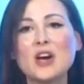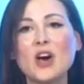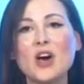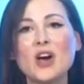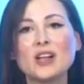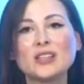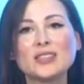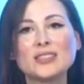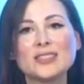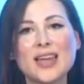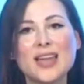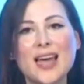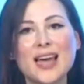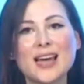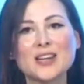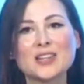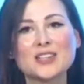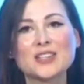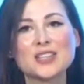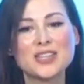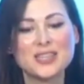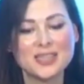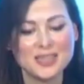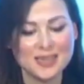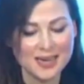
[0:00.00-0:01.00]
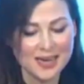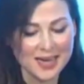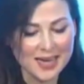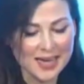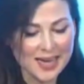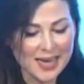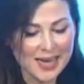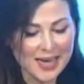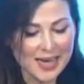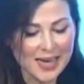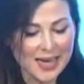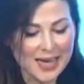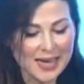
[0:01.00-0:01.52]
call to action.
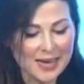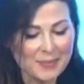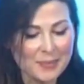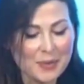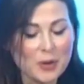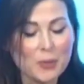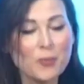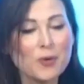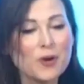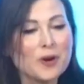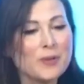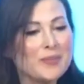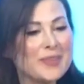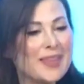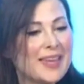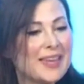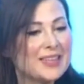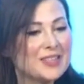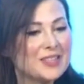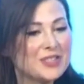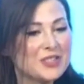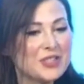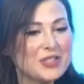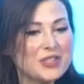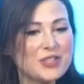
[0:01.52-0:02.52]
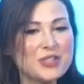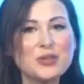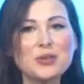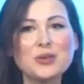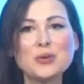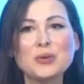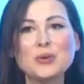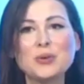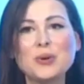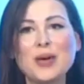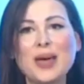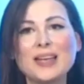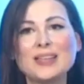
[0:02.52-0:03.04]
A warm thanks to
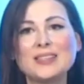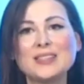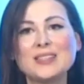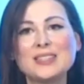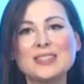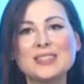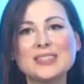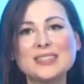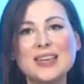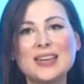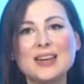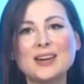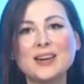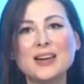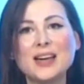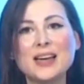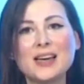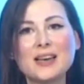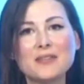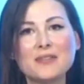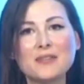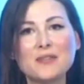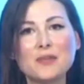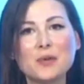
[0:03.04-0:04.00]
you and to Sara